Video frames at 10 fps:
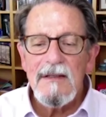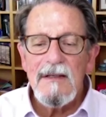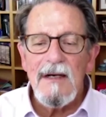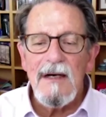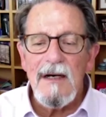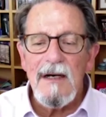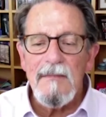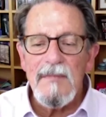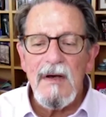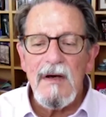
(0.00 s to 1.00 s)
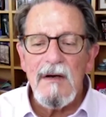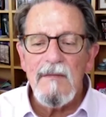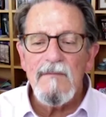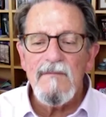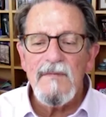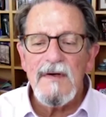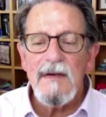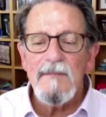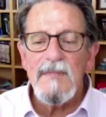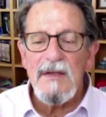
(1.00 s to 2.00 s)

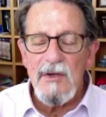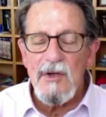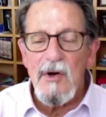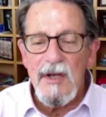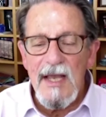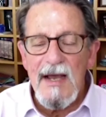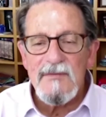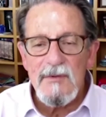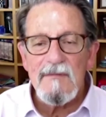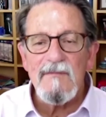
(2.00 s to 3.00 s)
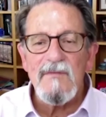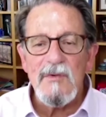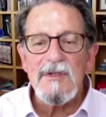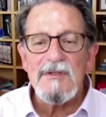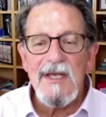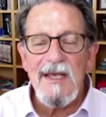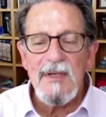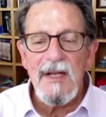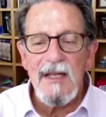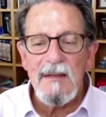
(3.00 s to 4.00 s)
that you're going after in a few
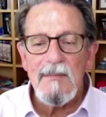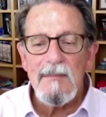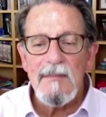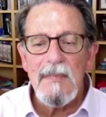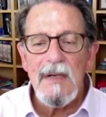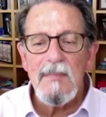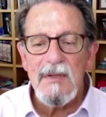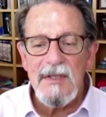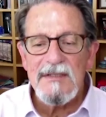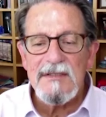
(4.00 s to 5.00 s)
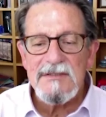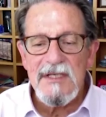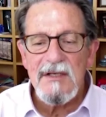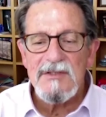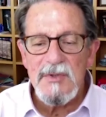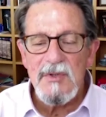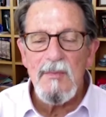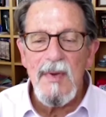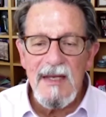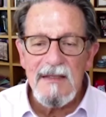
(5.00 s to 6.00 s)
contaminating malignant cells, when you
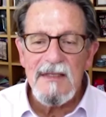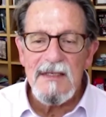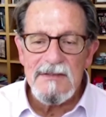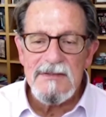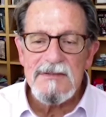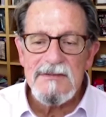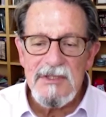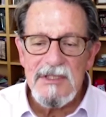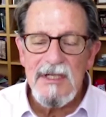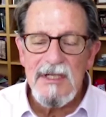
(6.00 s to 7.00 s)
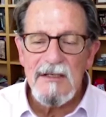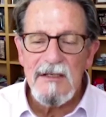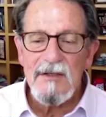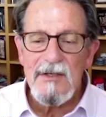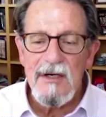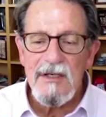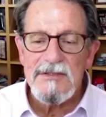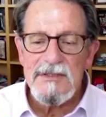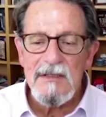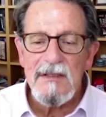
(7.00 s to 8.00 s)
make these gene edited
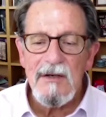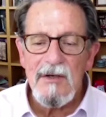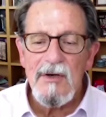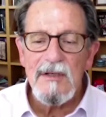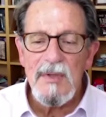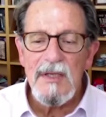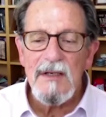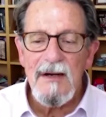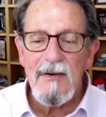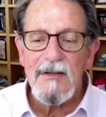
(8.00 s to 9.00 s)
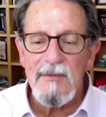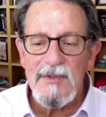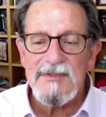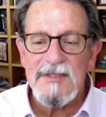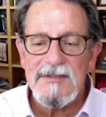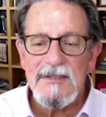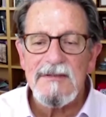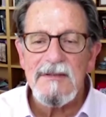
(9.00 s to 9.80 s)
CARs, then they're going to be inherently resistant to the